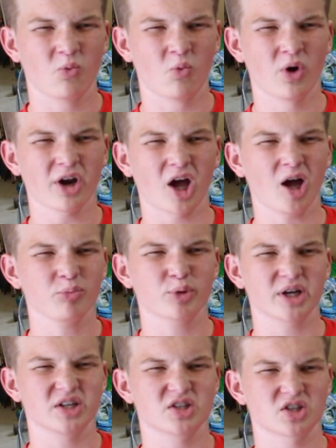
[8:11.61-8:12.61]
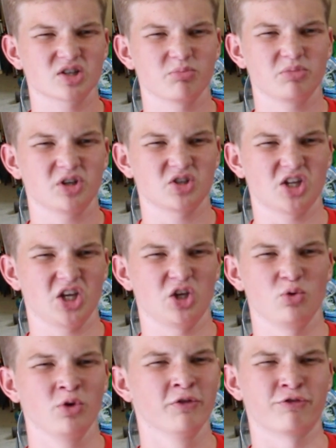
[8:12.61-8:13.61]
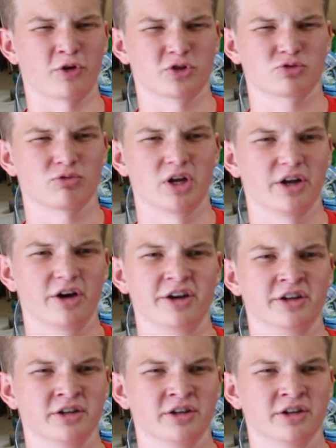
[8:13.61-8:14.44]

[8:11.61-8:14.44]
What operating system does the universe run on?